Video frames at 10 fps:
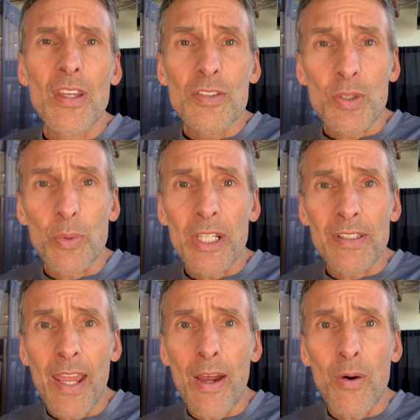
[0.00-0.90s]
So right
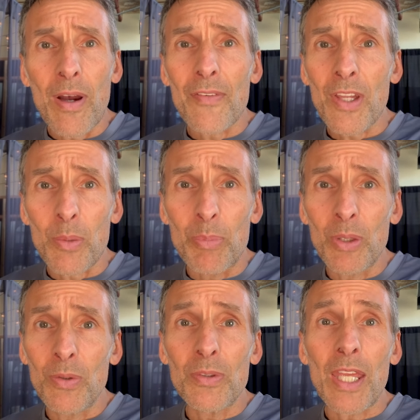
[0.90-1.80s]
now, I've got to
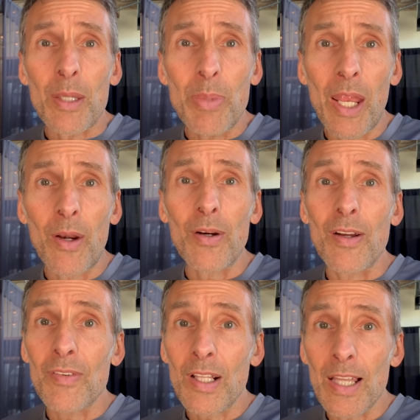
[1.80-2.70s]
build a pair
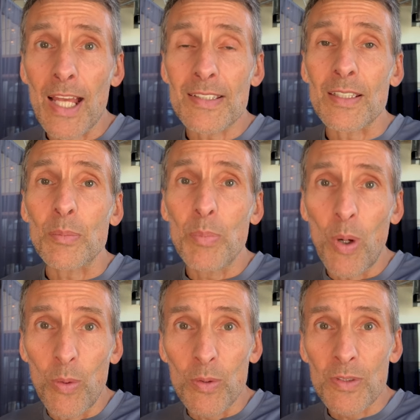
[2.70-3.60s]
of classic
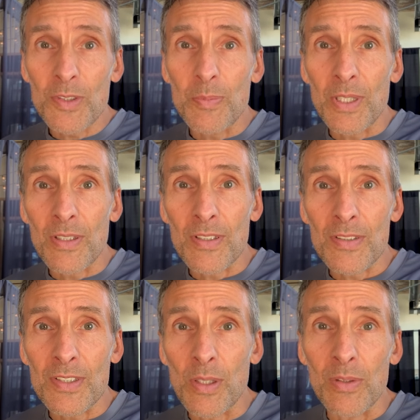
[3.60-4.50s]
poles
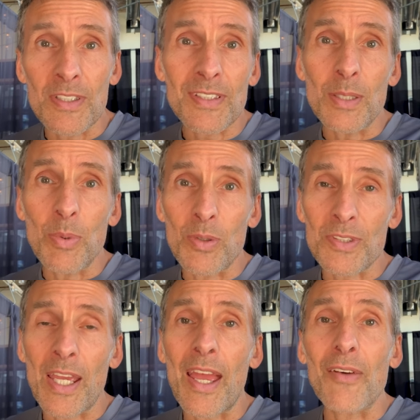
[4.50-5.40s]
because the only ski poles
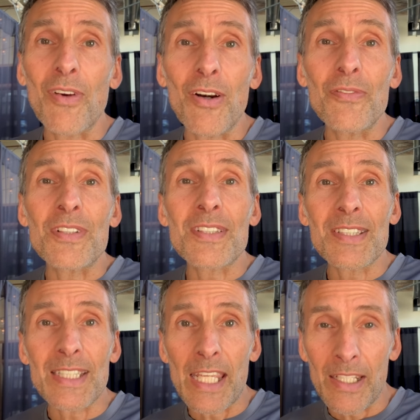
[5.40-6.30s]
I have are for
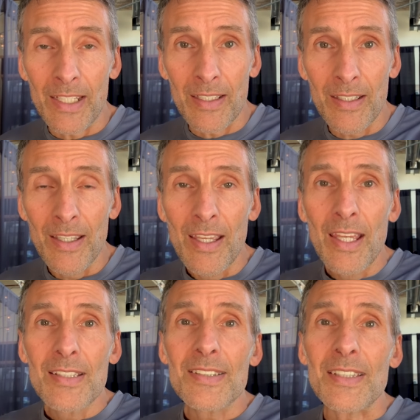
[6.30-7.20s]
skating
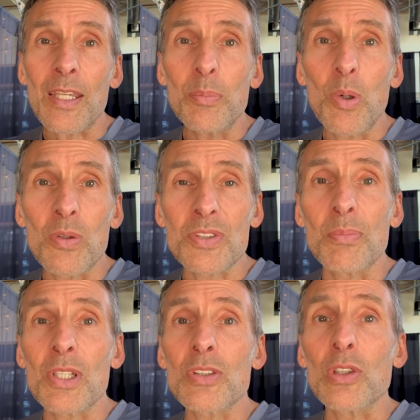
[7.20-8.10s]
skate poles are much